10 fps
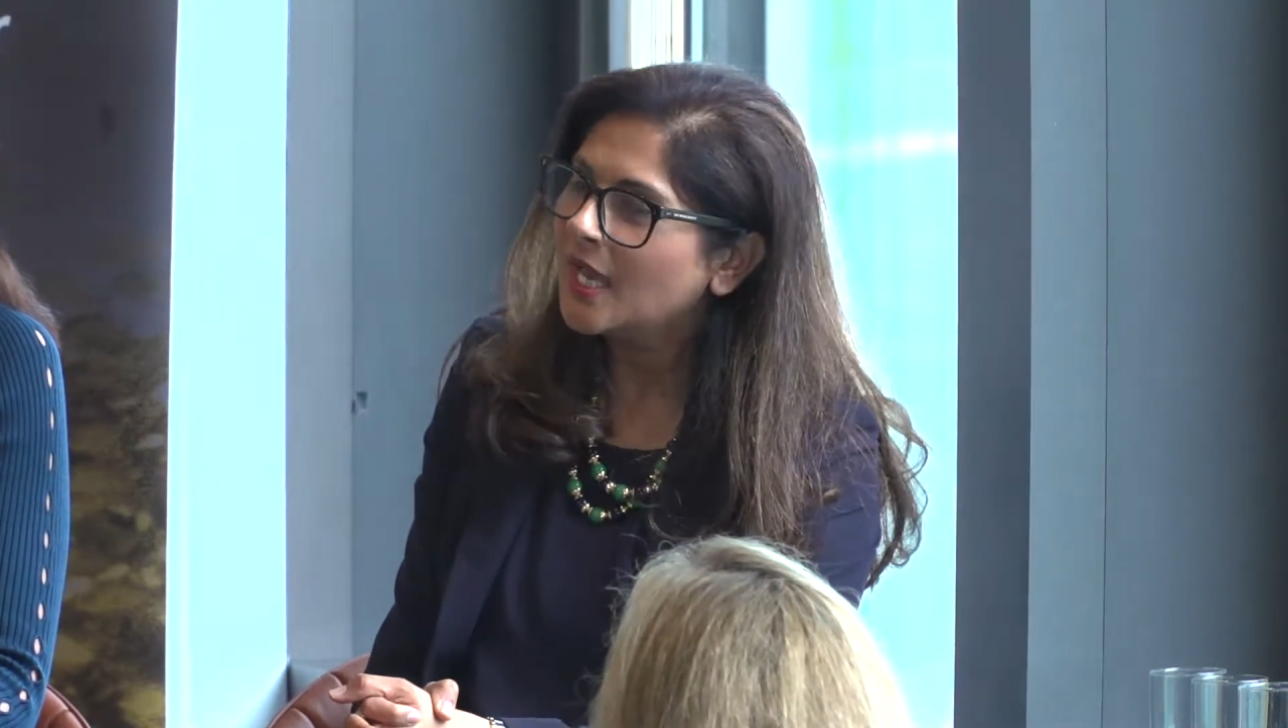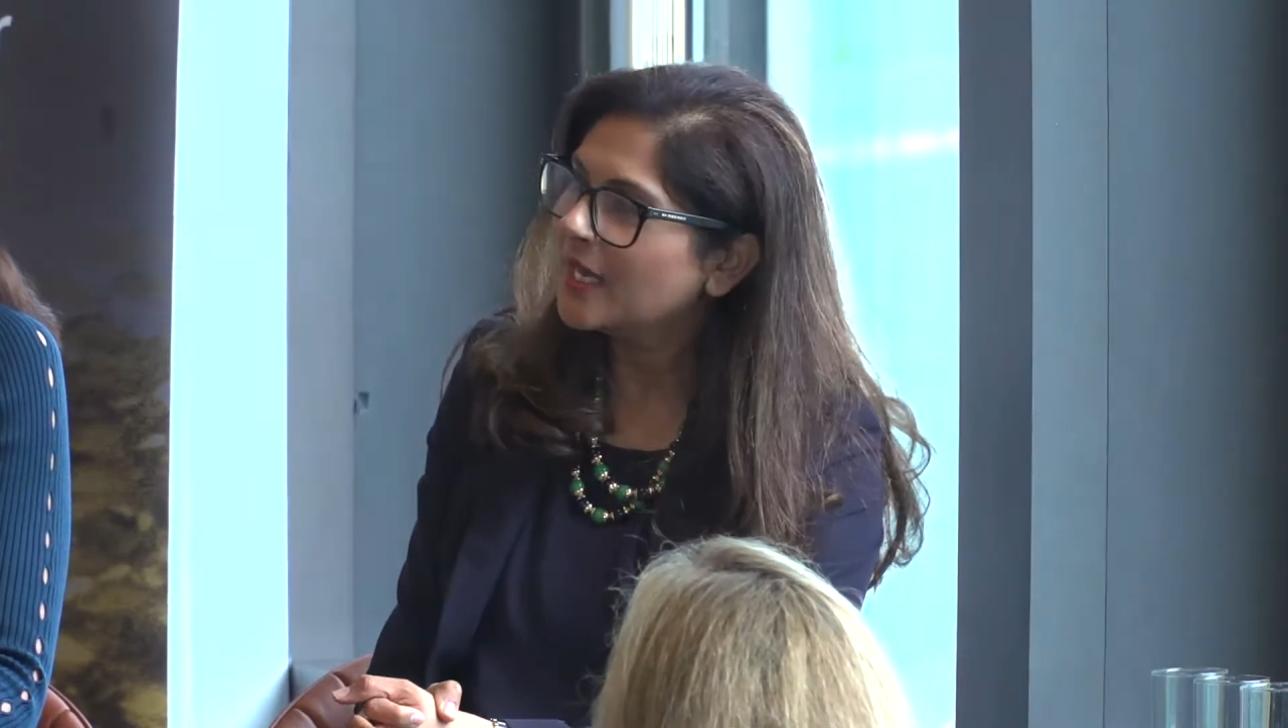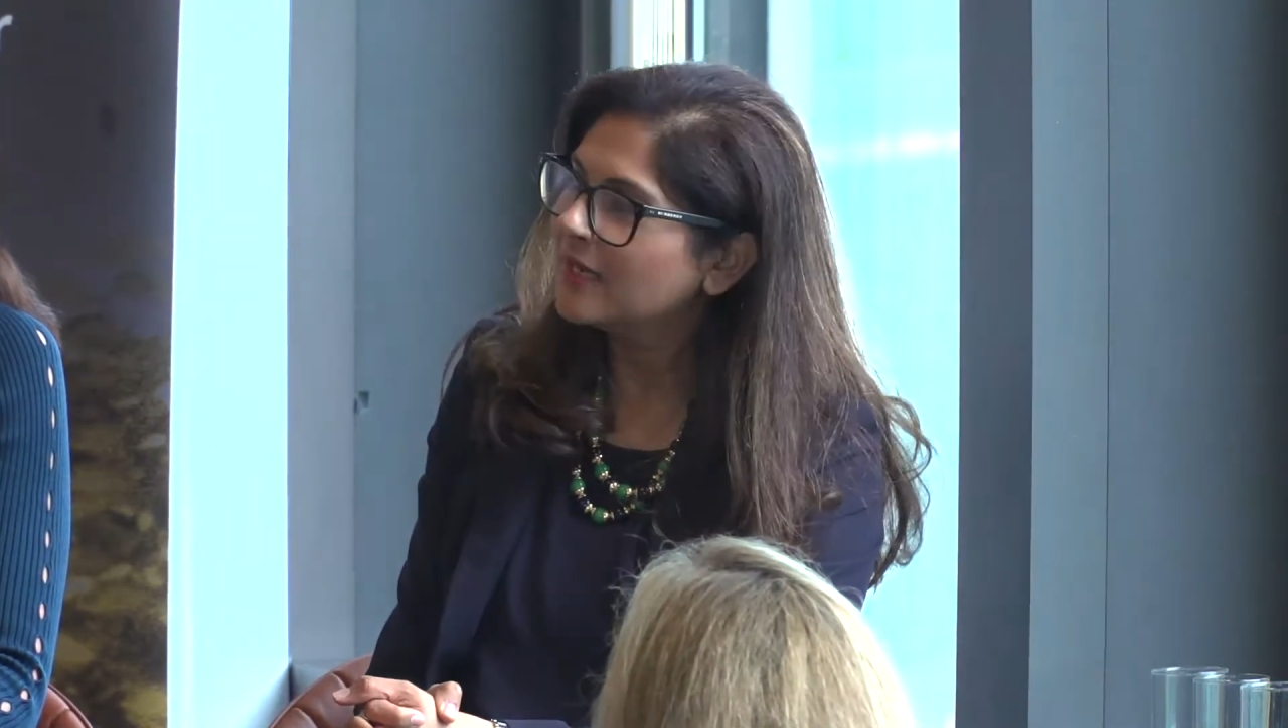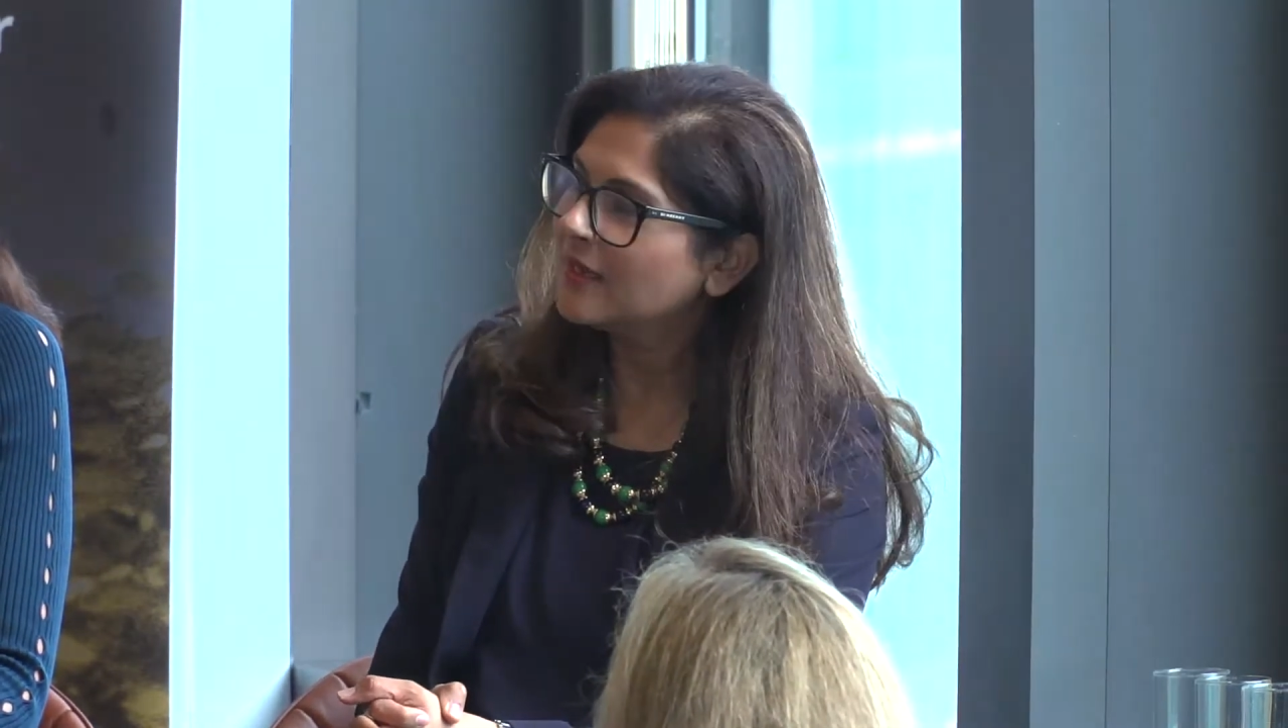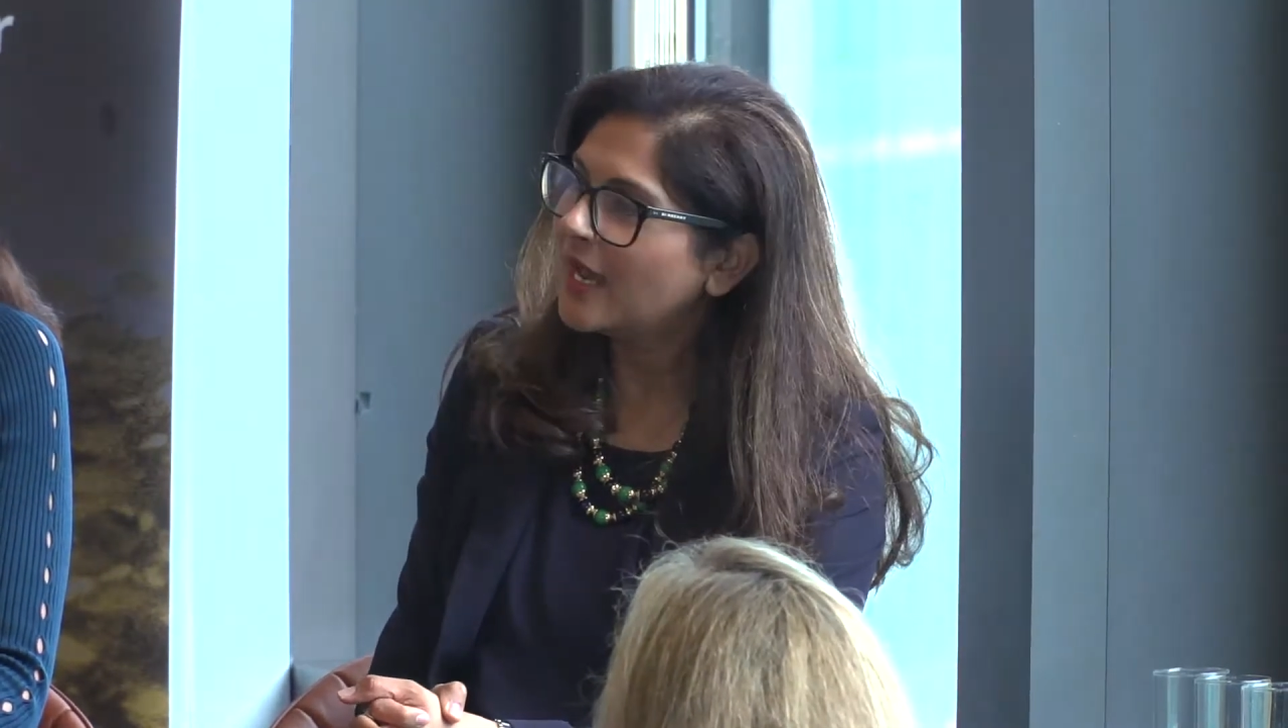
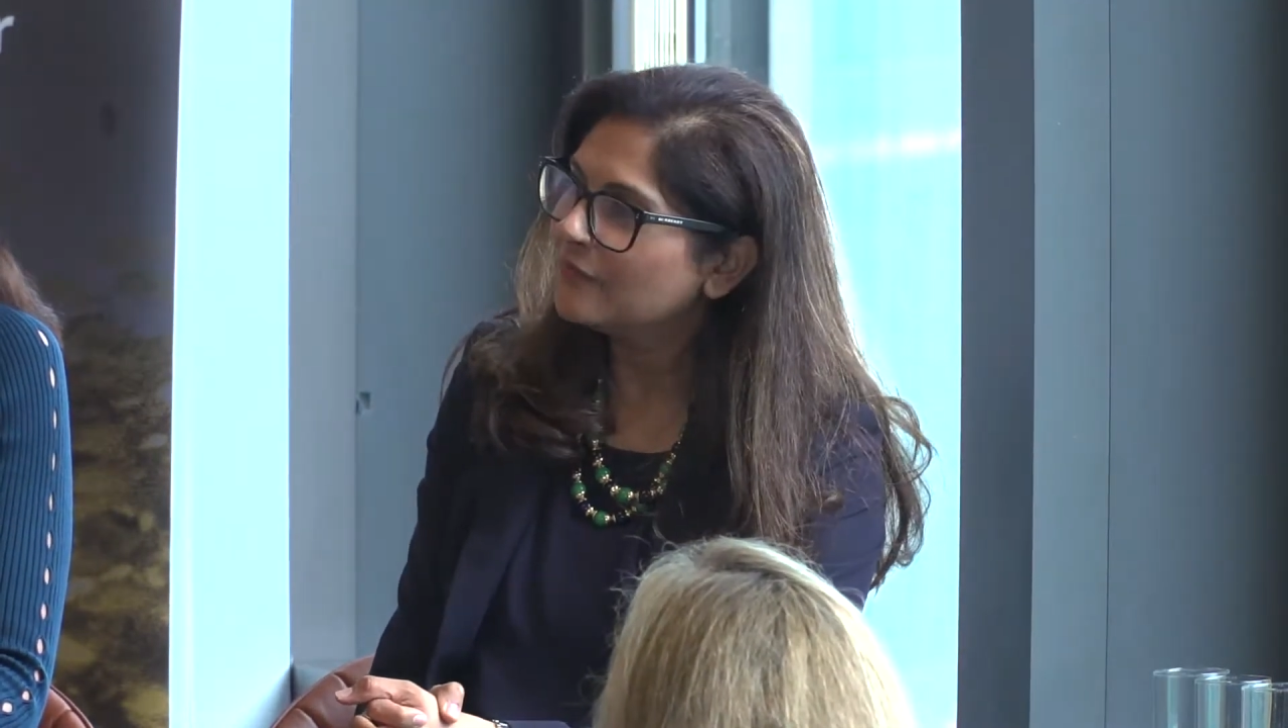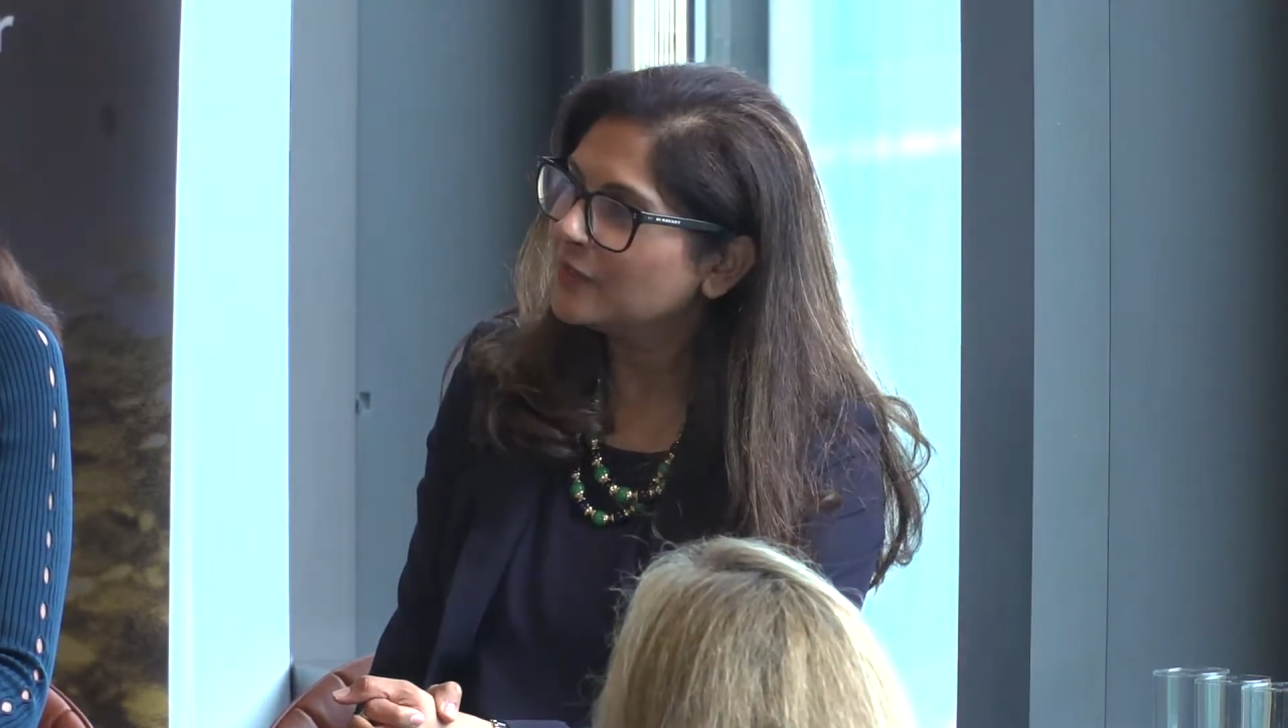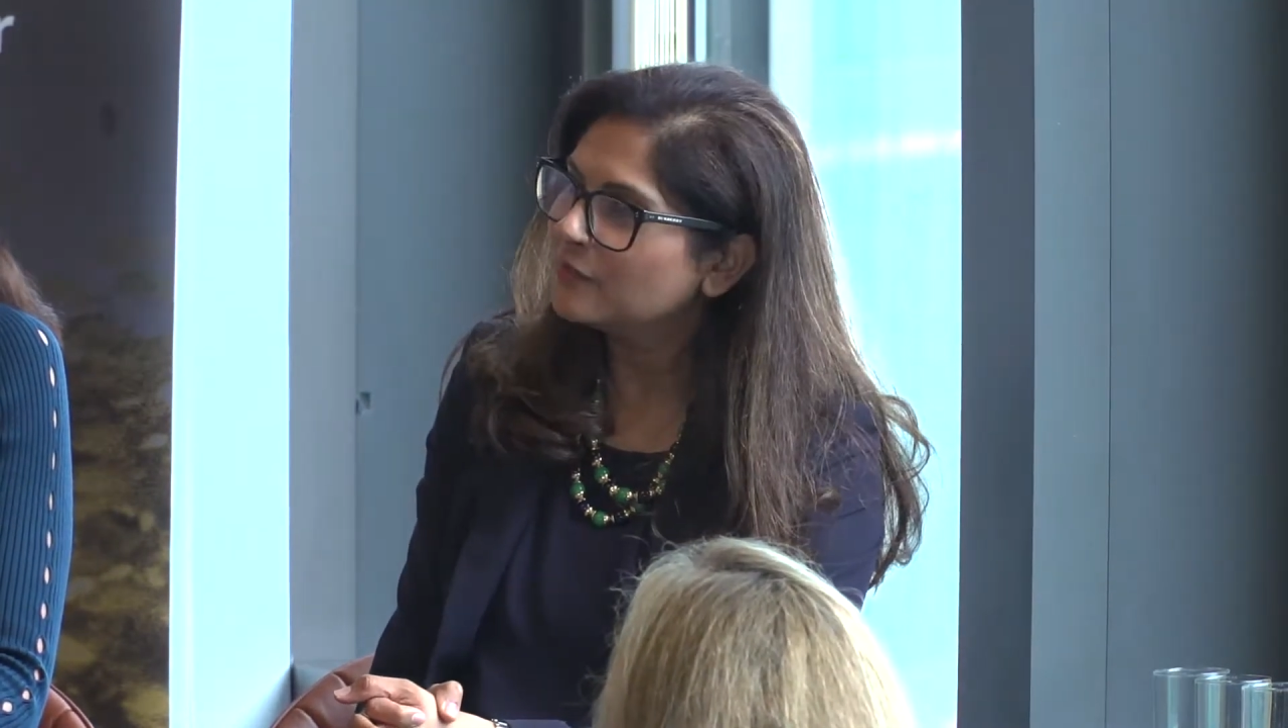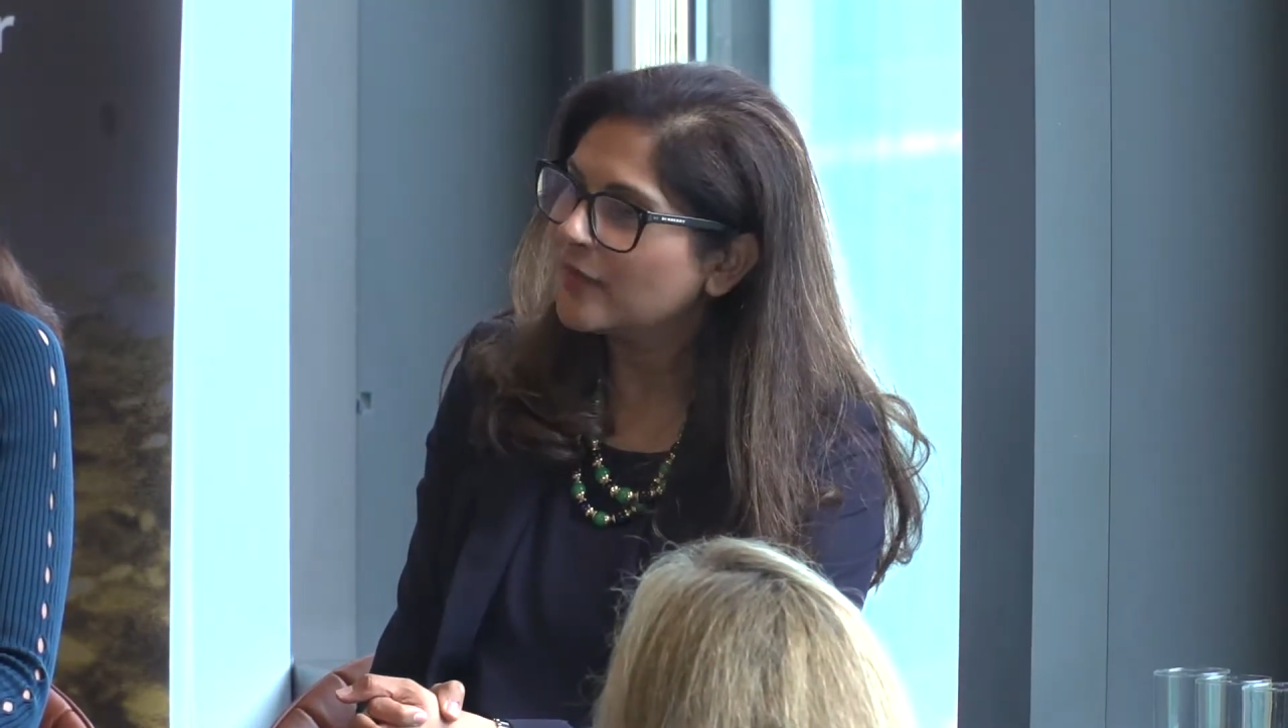and having